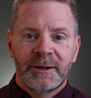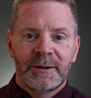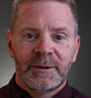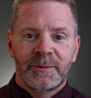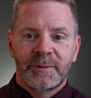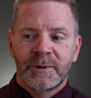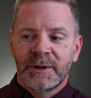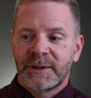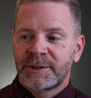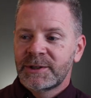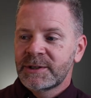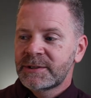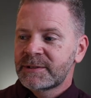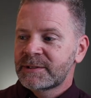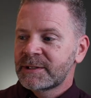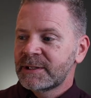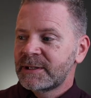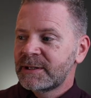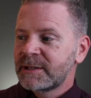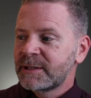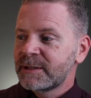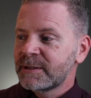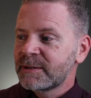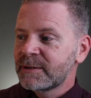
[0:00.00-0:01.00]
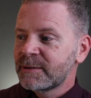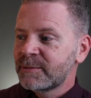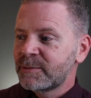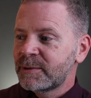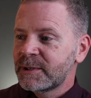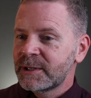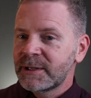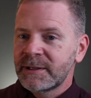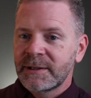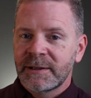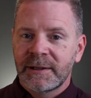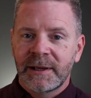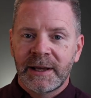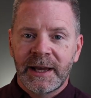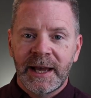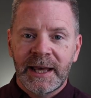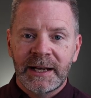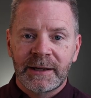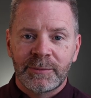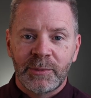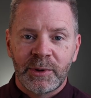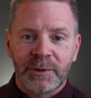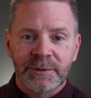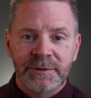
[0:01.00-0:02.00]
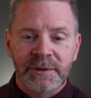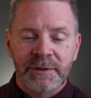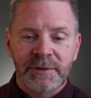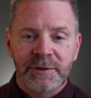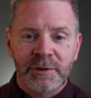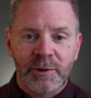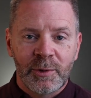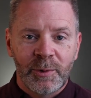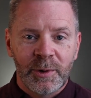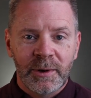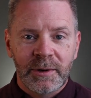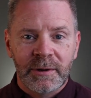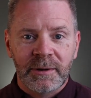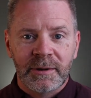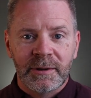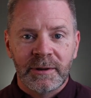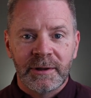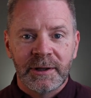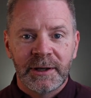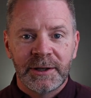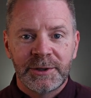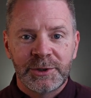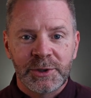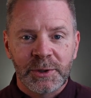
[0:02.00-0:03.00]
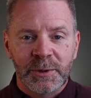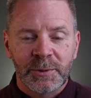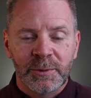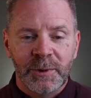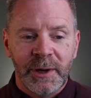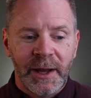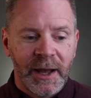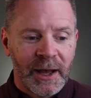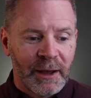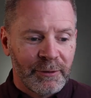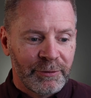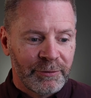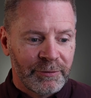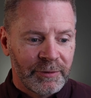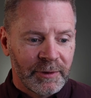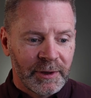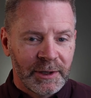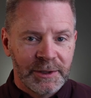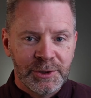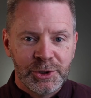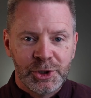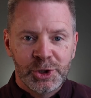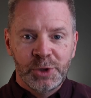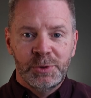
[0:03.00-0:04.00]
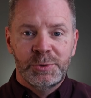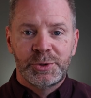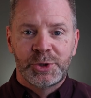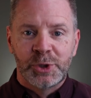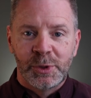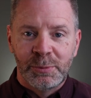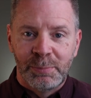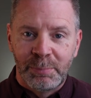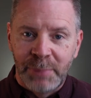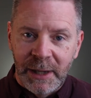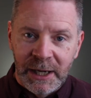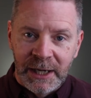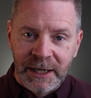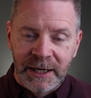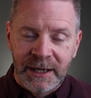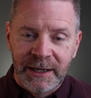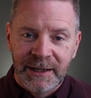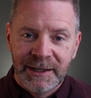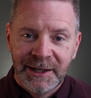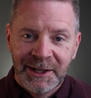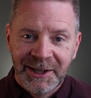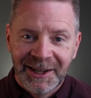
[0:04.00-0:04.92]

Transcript: We're just another one of the animals, a squirrel, a giraffe, a juju bug.